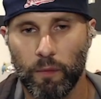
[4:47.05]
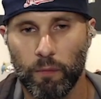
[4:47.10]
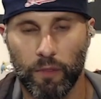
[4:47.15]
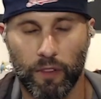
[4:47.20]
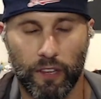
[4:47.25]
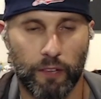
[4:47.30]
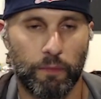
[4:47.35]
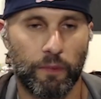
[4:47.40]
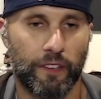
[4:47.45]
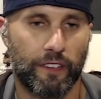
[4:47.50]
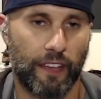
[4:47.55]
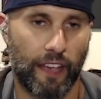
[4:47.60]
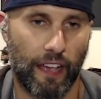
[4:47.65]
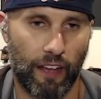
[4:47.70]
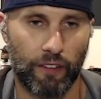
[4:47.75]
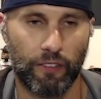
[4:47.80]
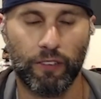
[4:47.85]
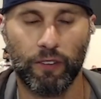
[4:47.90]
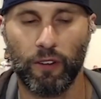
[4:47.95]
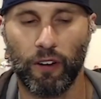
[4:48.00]
Malik
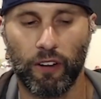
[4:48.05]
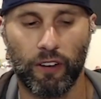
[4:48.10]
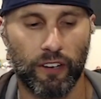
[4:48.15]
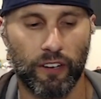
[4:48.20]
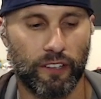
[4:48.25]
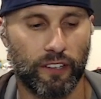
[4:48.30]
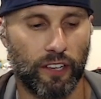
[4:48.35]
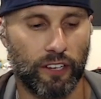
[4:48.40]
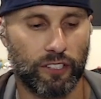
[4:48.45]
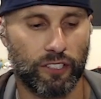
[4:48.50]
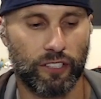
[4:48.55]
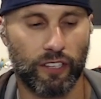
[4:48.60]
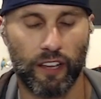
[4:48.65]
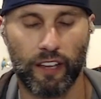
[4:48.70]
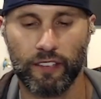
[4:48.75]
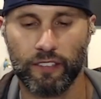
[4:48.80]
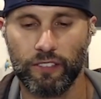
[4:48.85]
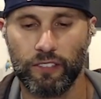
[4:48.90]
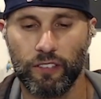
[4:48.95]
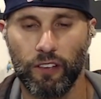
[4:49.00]
McDowell, you already touched
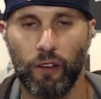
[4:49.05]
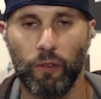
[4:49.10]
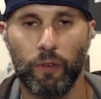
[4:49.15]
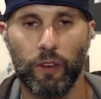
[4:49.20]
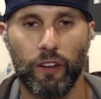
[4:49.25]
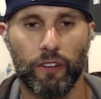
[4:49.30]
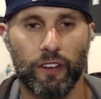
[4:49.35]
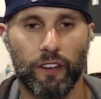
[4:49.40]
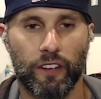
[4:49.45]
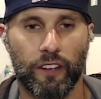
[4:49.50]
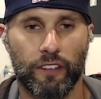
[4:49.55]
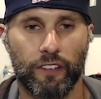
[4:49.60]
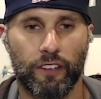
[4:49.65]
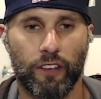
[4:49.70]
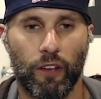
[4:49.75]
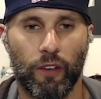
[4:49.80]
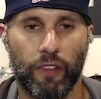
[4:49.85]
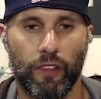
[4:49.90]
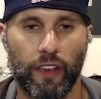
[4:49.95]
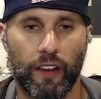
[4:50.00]
on, so we don't need to
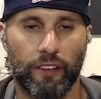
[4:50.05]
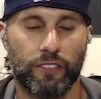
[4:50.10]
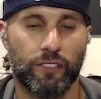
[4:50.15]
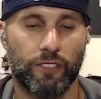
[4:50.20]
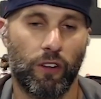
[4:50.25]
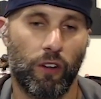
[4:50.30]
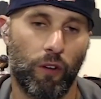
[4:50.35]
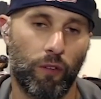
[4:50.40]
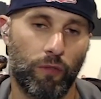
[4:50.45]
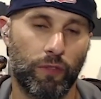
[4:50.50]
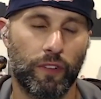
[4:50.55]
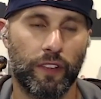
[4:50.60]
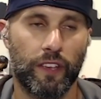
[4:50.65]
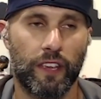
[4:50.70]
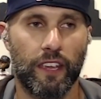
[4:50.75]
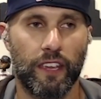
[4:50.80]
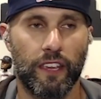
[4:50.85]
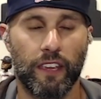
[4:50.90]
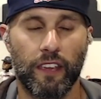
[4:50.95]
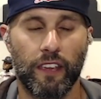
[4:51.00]
go there. So hopefully
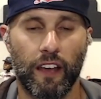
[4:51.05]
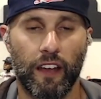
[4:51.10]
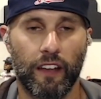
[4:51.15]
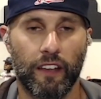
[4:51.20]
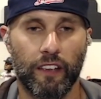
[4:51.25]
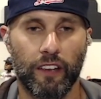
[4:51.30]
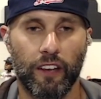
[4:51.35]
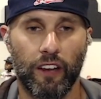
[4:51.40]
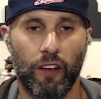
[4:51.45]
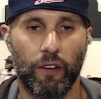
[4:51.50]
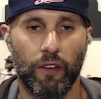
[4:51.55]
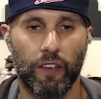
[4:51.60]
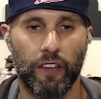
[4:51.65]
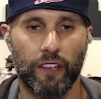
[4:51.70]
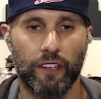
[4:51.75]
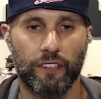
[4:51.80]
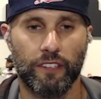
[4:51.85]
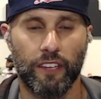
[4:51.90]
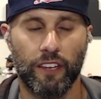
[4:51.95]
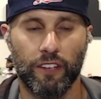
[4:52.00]
he, he
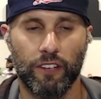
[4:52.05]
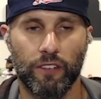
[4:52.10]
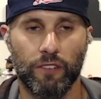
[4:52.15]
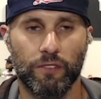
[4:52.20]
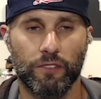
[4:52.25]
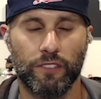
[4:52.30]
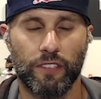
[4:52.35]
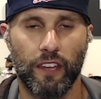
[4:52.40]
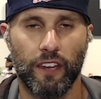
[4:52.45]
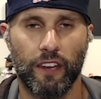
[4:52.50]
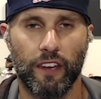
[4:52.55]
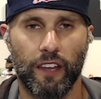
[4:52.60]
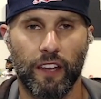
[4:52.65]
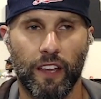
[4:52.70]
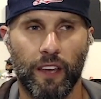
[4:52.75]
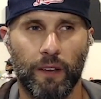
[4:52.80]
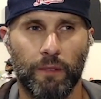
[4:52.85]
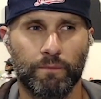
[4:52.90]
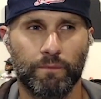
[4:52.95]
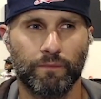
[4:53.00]
continues
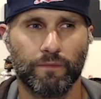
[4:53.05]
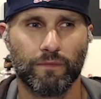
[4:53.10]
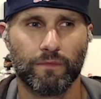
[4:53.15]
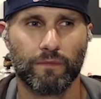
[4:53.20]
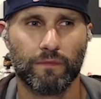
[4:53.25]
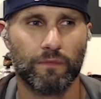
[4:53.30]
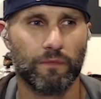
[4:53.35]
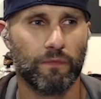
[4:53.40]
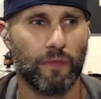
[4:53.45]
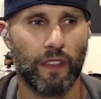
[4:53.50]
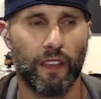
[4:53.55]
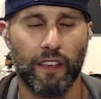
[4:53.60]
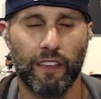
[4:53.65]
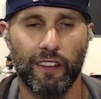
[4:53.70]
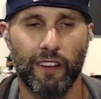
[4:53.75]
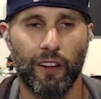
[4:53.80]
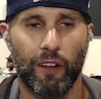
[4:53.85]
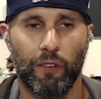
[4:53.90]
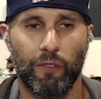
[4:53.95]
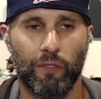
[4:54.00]
and,
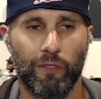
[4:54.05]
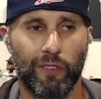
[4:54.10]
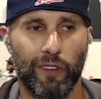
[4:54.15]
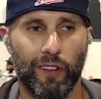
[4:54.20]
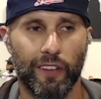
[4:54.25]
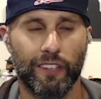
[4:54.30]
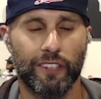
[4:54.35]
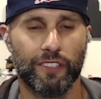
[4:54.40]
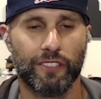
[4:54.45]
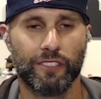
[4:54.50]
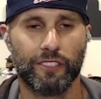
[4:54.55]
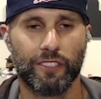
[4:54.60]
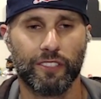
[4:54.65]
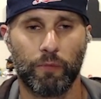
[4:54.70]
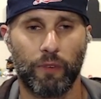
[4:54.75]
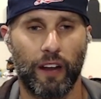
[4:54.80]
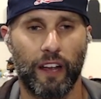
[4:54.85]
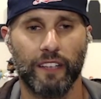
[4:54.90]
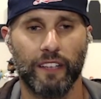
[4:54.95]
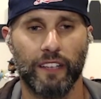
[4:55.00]
really just
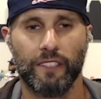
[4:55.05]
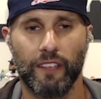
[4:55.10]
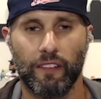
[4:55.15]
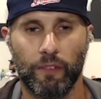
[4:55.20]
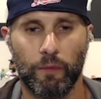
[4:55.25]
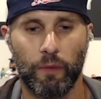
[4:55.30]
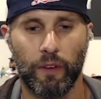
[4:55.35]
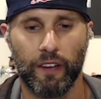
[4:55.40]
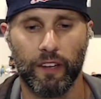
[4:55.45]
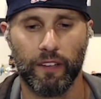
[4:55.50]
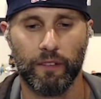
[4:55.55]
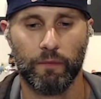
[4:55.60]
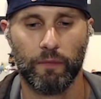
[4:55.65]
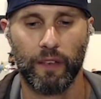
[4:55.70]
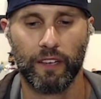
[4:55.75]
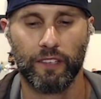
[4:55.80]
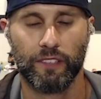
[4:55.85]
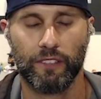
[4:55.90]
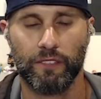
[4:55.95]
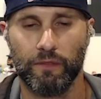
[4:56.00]
surprises everybody and
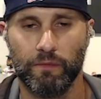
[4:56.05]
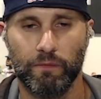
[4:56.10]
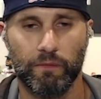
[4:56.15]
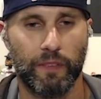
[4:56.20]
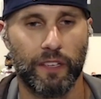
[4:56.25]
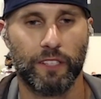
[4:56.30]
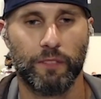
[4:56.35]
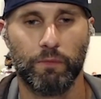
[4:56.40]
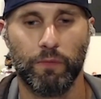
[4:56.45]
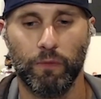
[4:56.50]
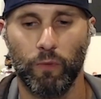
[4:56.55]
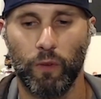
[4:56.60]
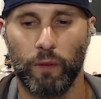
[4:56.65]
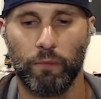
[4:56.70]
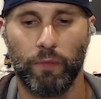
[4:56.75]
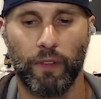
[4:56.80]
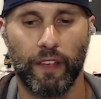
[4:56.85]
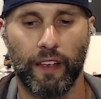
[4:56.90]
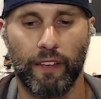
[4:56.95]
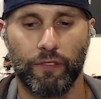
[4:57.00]
makes
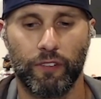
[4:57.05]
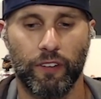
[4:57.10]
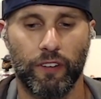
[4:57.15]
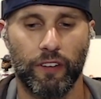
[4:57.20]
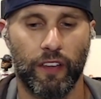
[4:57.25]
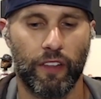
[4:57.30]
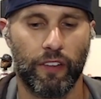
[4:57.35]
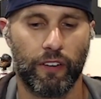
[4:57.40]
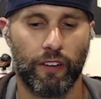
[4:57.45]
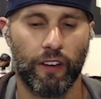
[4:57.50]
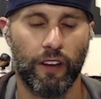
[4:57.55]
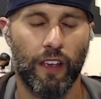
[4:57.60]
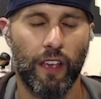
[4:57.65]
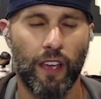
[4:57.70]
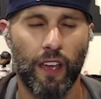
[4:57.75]
one play after another.